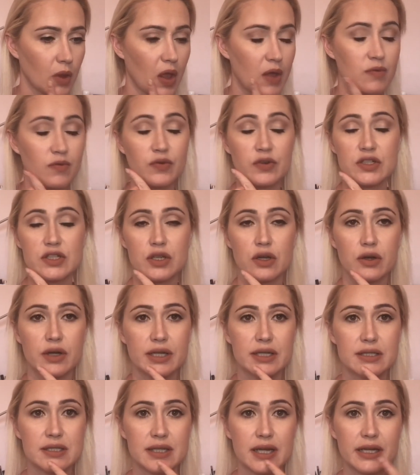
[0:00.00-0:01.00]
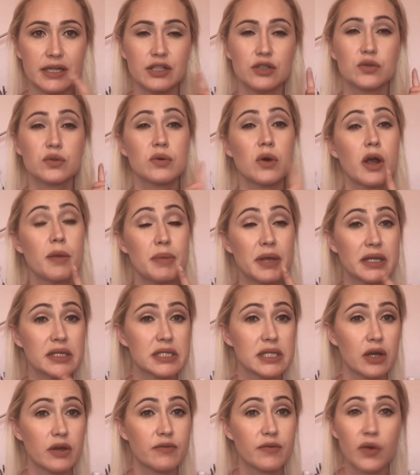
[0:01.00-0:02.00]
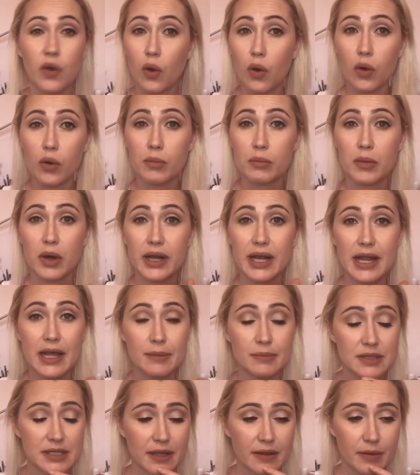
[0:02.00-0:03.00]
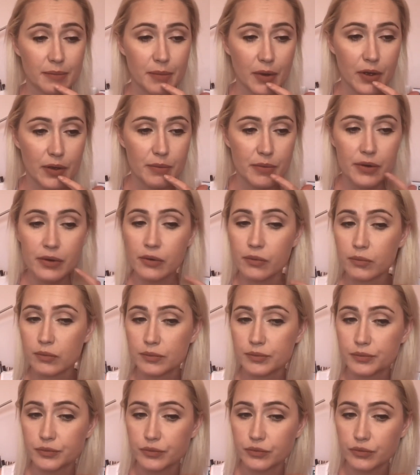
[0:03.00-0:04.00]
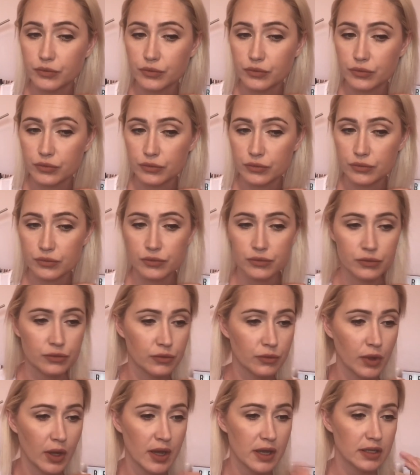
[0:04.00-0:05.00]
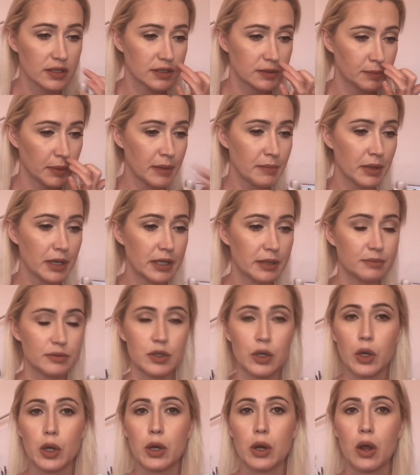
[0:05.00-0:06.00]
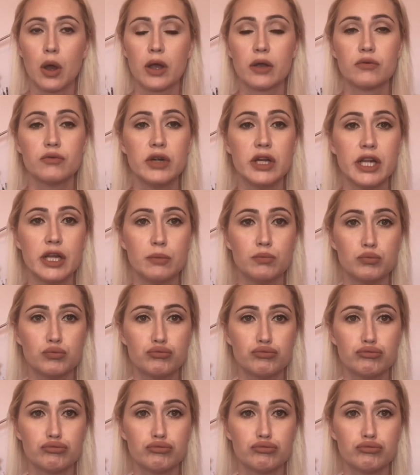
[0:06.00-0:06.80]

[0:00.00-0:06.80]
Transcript: emphasised any dry bits that I've got on my lips at the moment. It's made my lips look like really